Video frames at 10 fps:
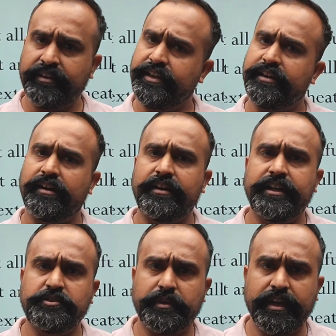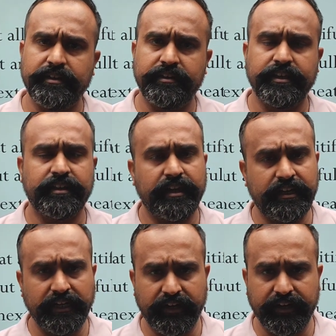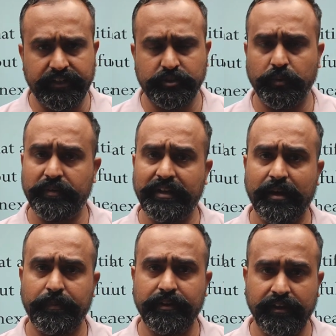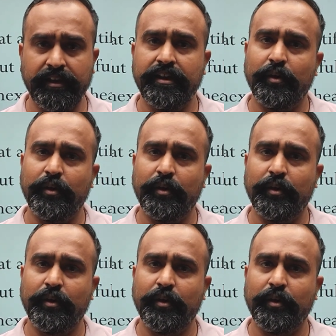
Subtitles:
They are uneducated, they are illiterate. So, what will happen?